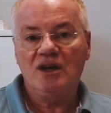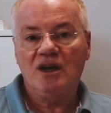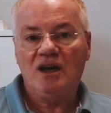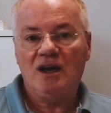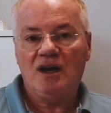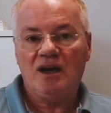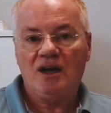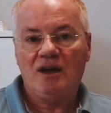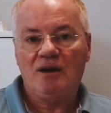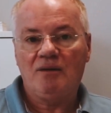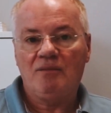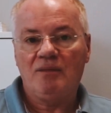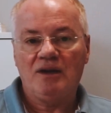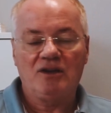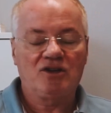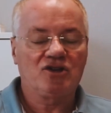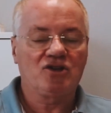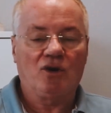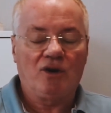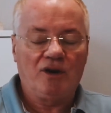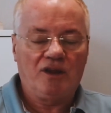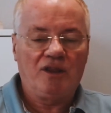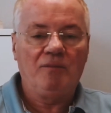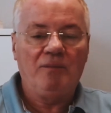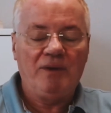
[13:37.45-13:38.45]

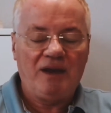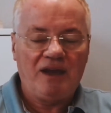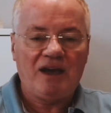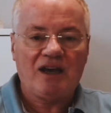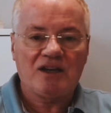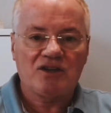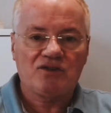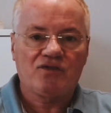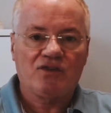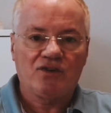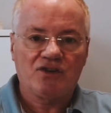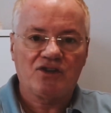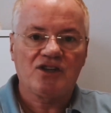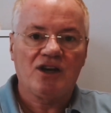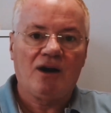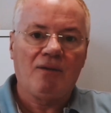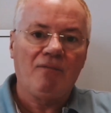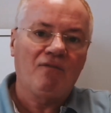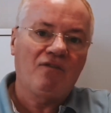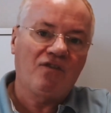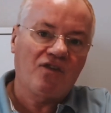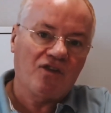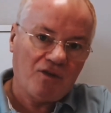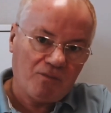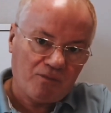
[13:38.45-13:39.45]
They may ask for a
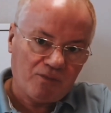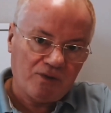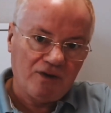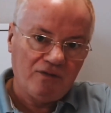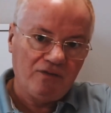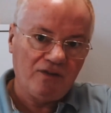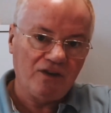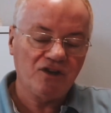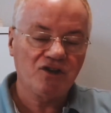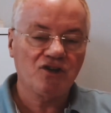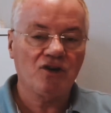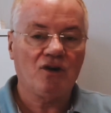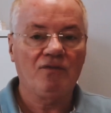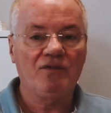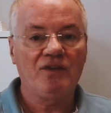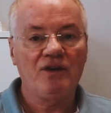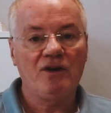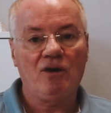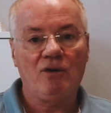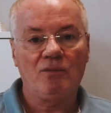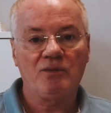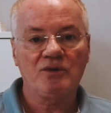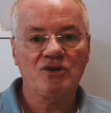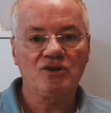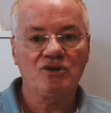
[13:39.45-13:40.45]
sum for the privilege of the
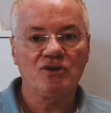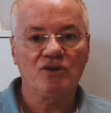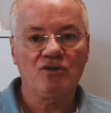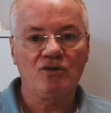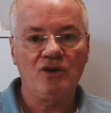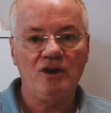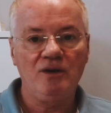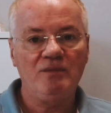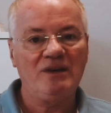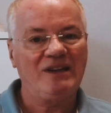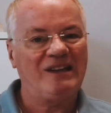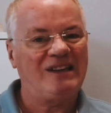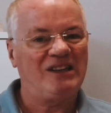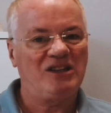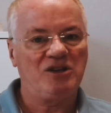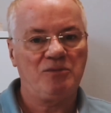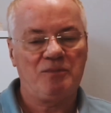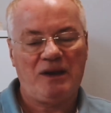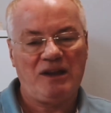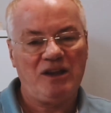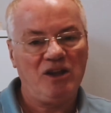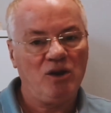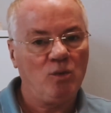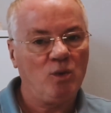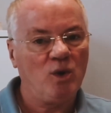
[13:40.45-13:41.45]
option agreement, and
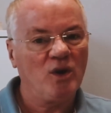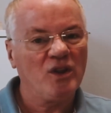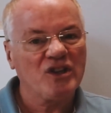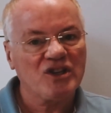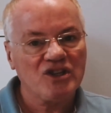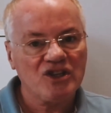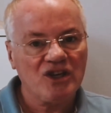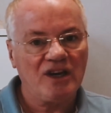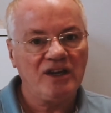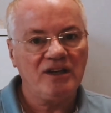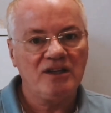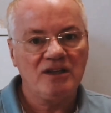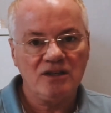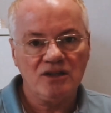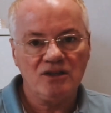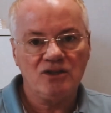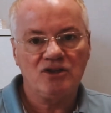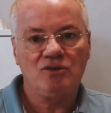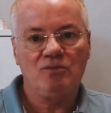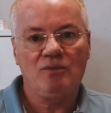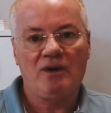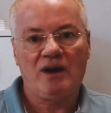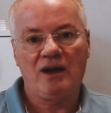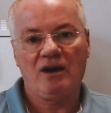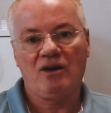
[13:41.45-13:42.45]
depending on what the site is,
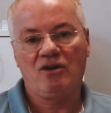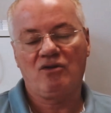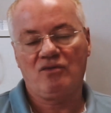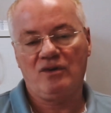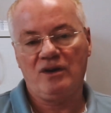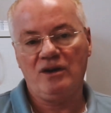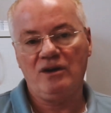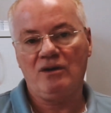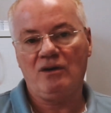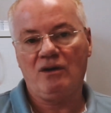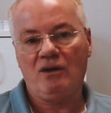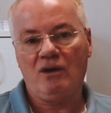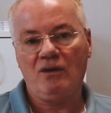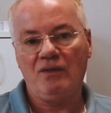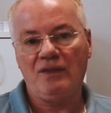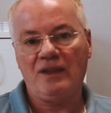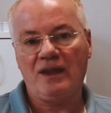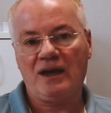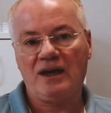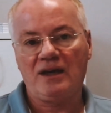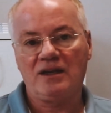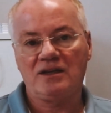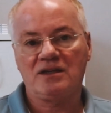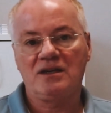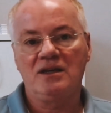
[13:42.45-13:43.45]
you might agree on
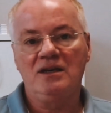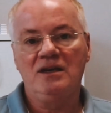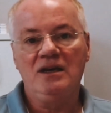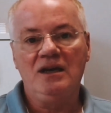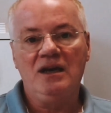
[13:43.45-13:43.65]
that.